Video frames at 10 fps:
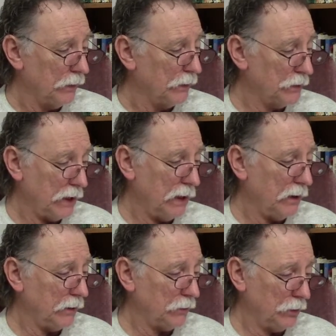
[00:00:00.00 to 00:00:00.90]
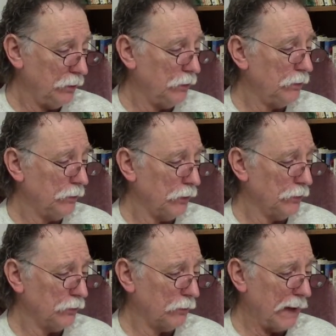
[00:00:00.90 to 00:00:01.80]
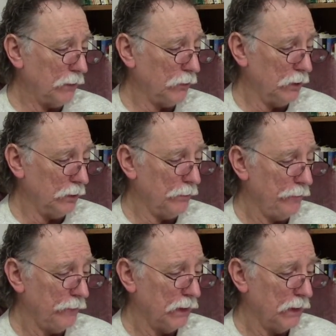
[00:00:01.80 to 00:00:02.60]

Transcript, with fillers: saying to those around him,